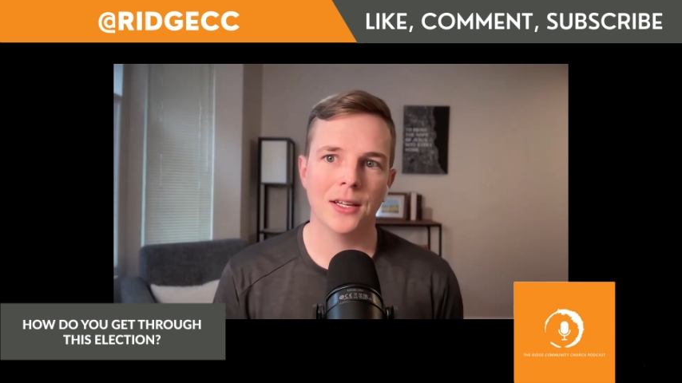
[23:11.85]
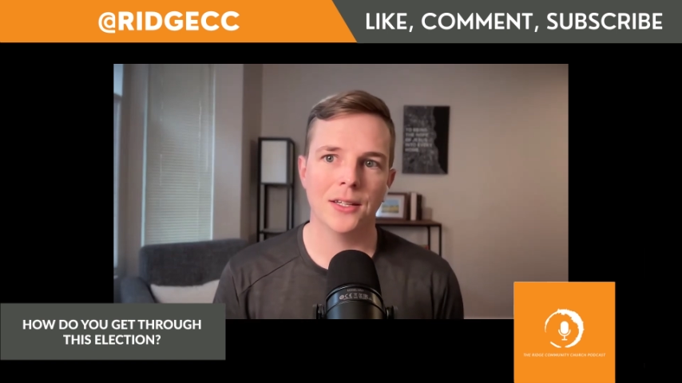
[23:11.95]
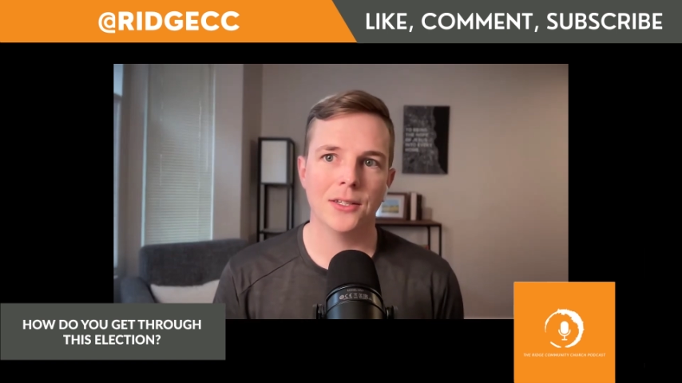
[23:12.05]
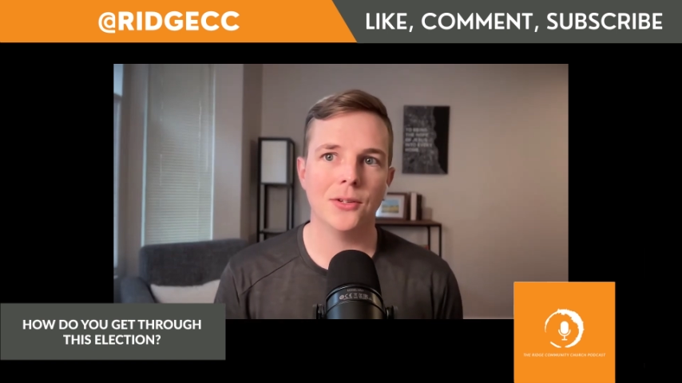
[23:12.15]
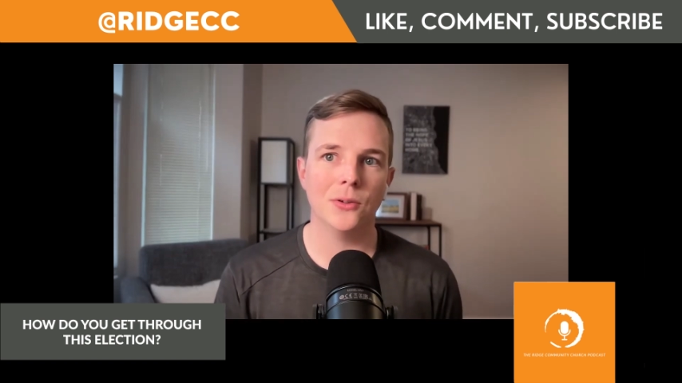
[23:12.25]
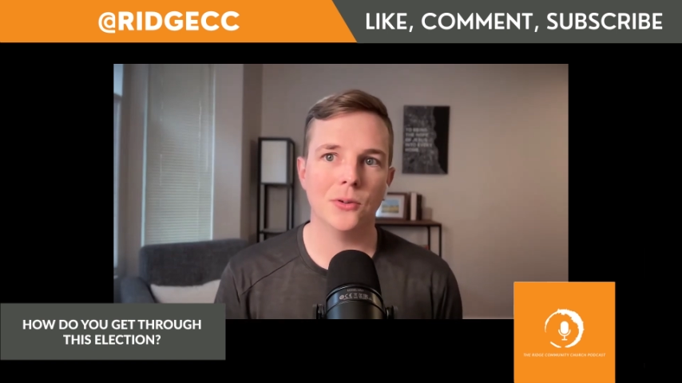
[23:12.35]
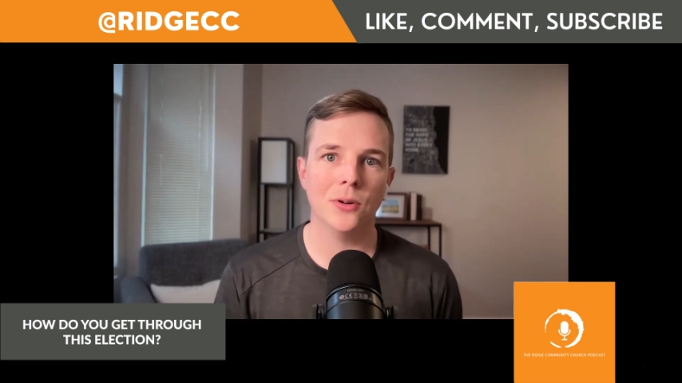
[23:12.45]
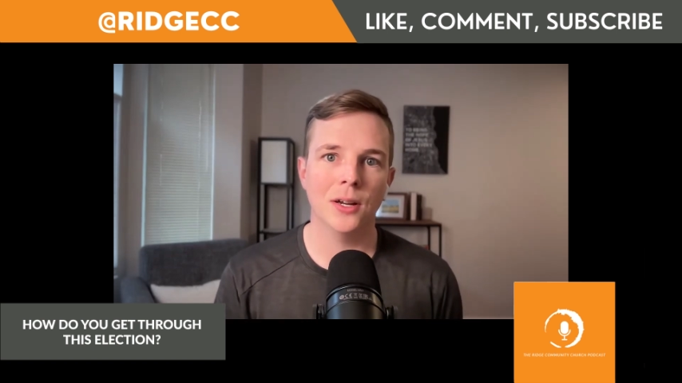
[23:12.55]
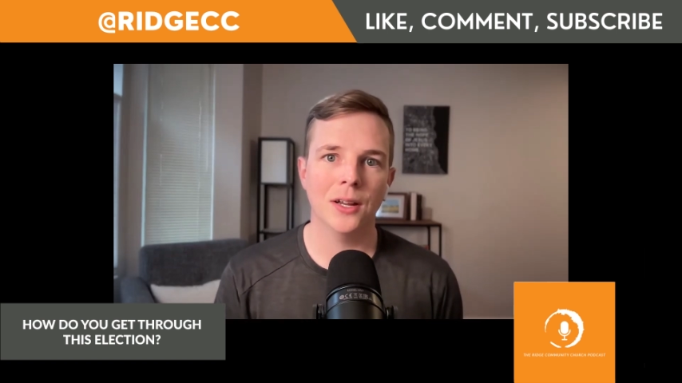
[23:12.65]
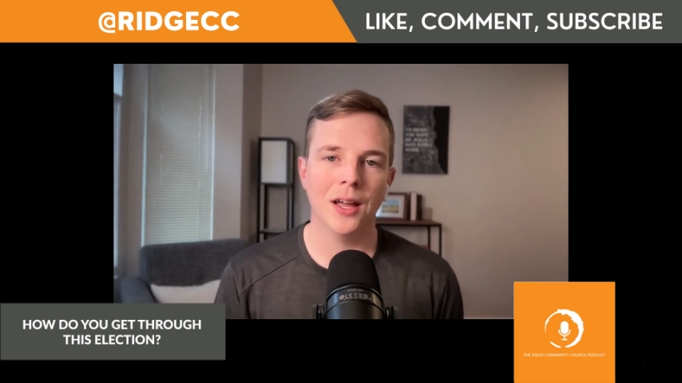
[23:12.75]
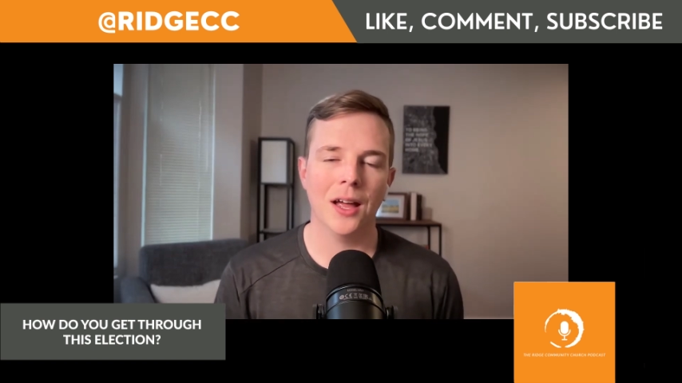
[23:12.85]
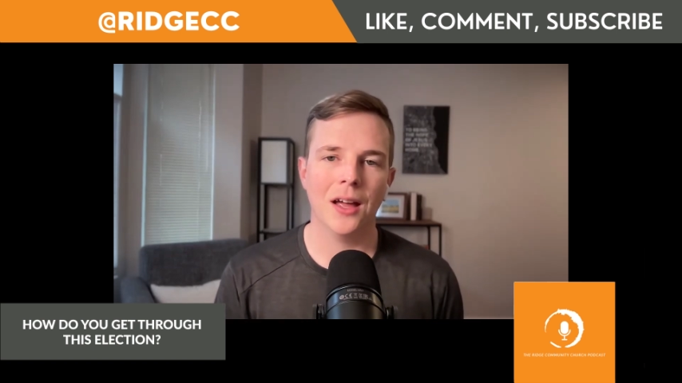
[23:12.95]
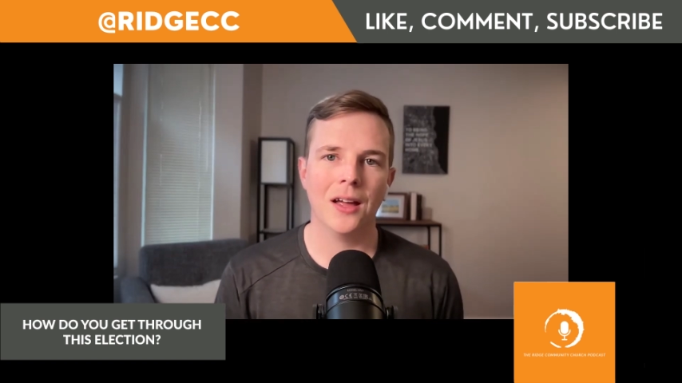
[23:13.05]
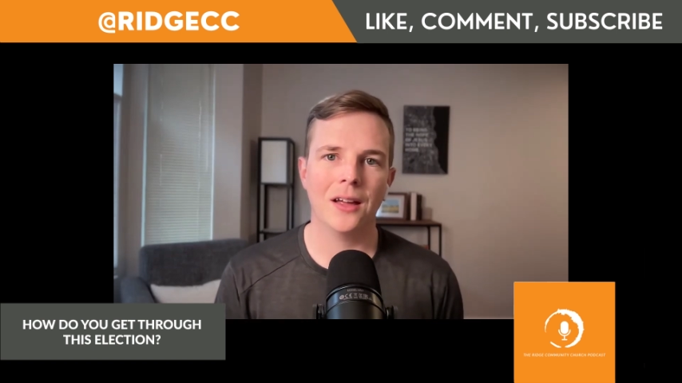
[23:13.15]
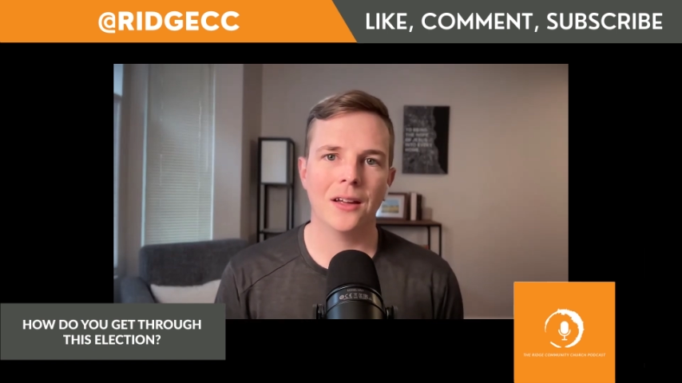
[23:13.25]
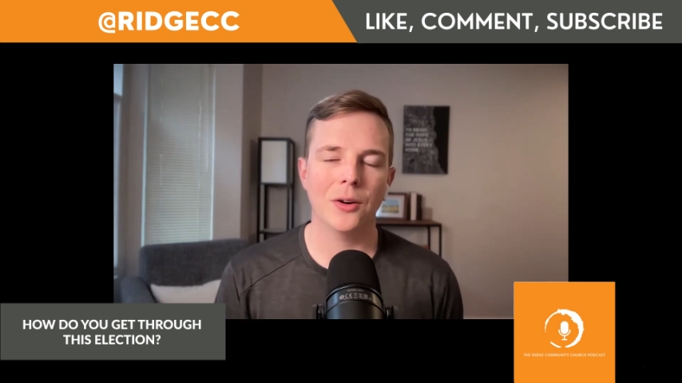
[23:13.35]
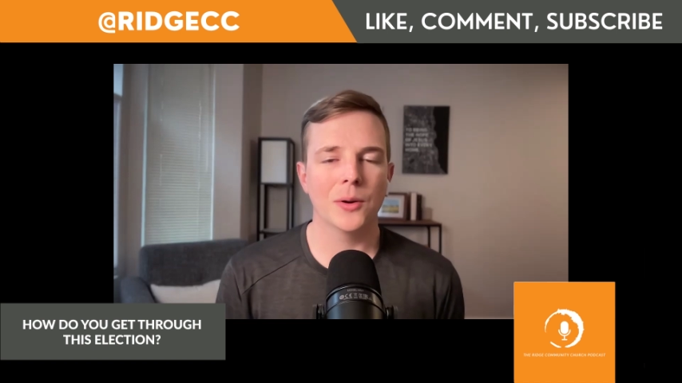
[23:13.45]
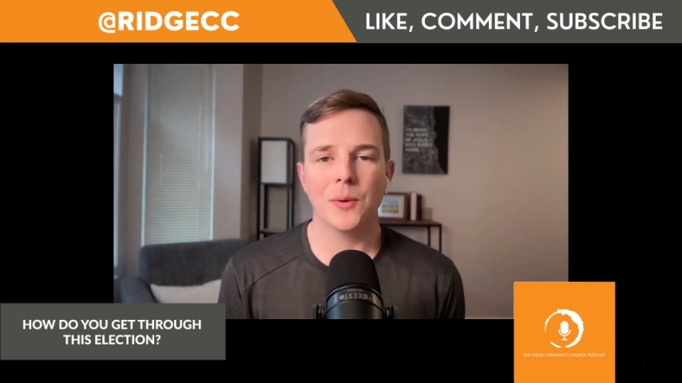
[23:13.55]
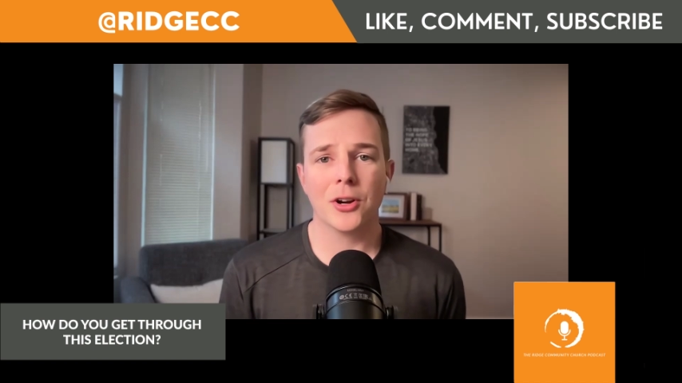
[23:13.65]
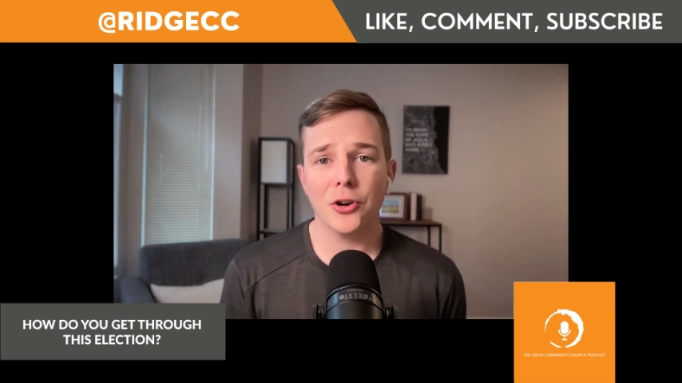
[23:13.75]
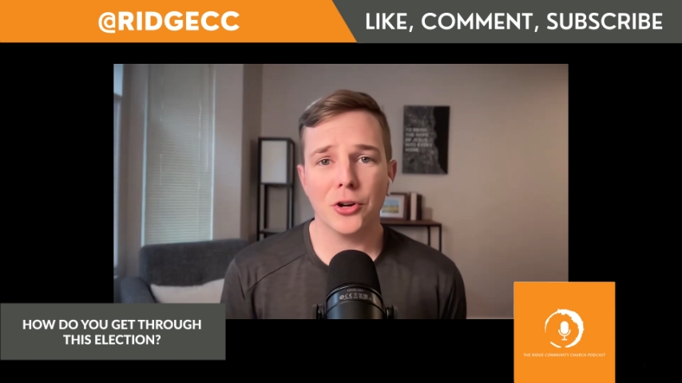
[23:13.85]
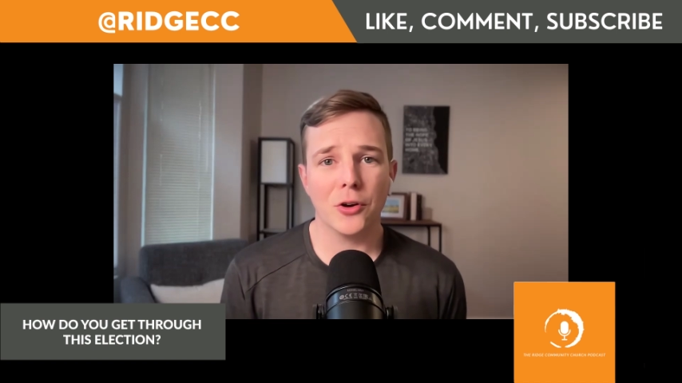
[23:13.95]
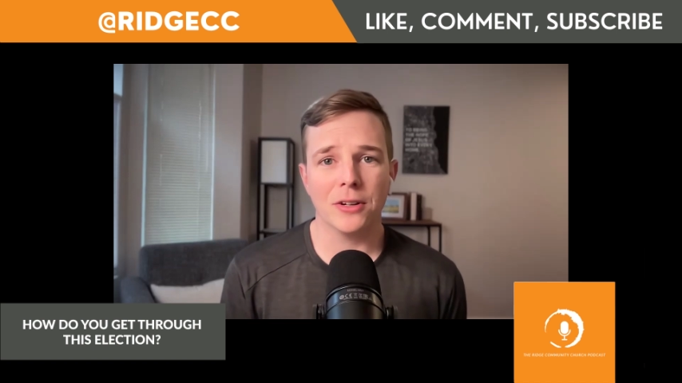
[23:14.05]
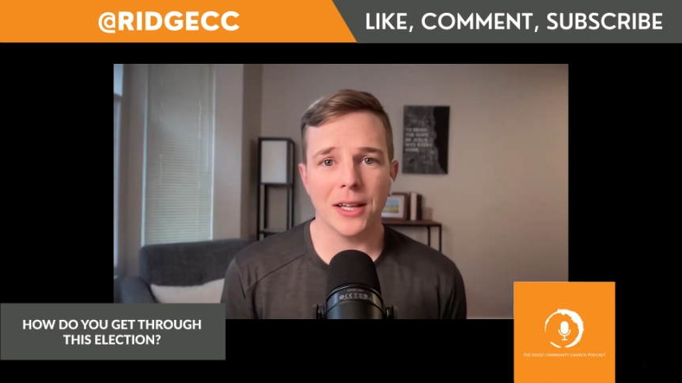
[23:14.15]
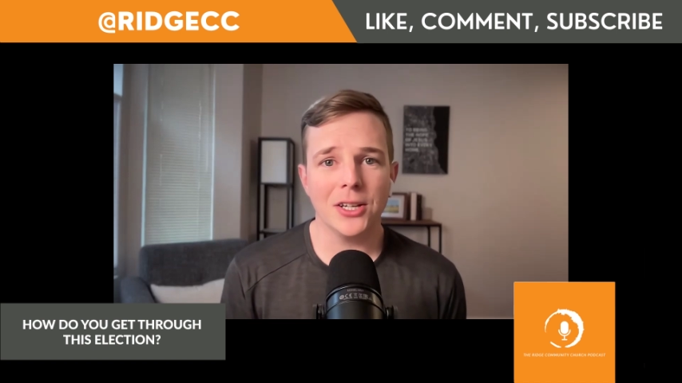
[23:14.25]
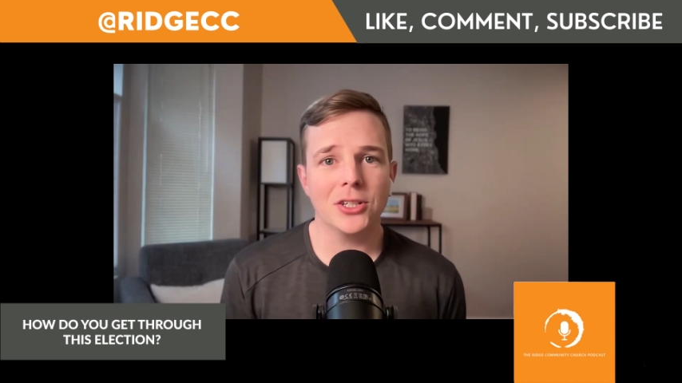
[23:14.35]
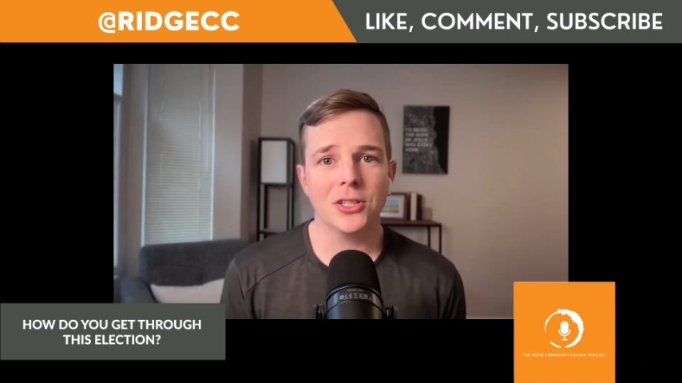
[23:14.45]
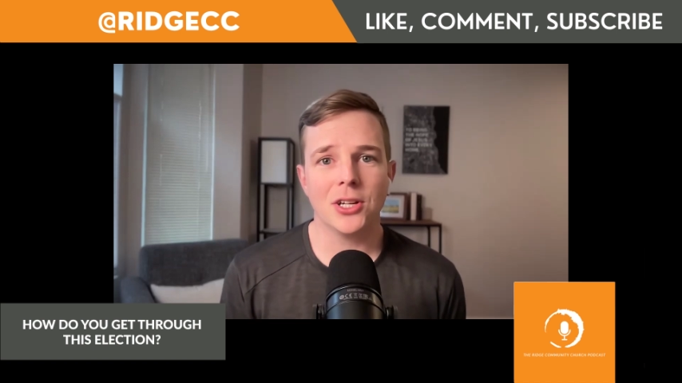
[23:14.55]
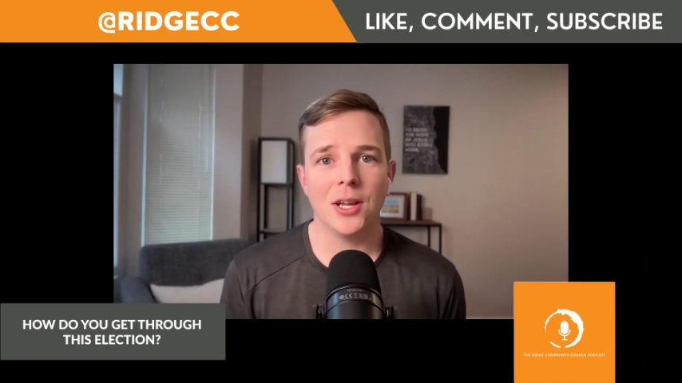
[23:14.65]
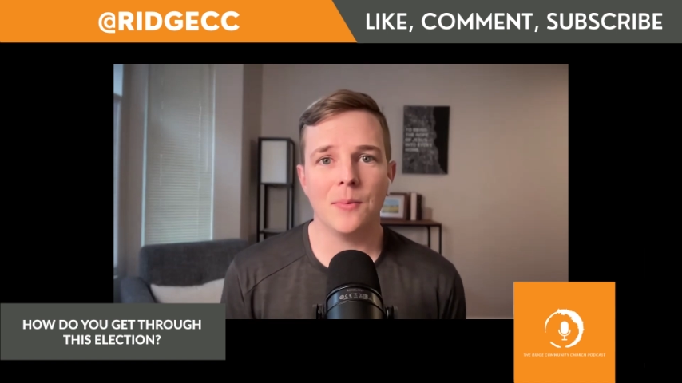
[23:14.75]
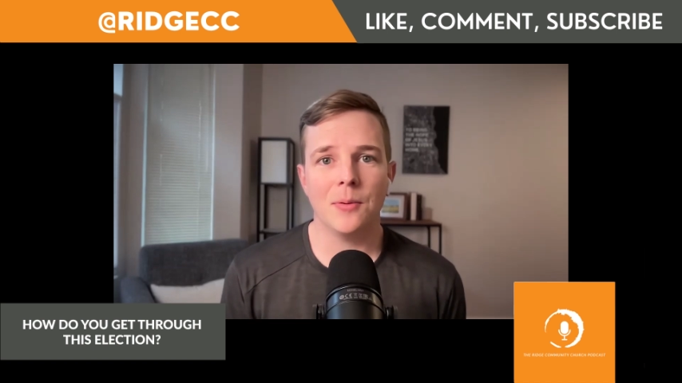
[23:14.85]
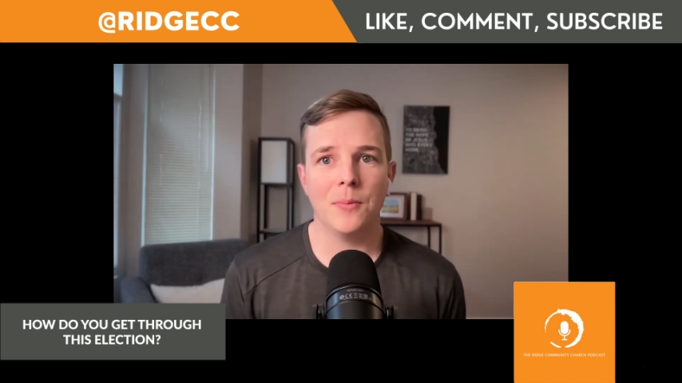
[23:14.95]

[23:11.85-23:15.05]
to, we don't want to hurt our relationship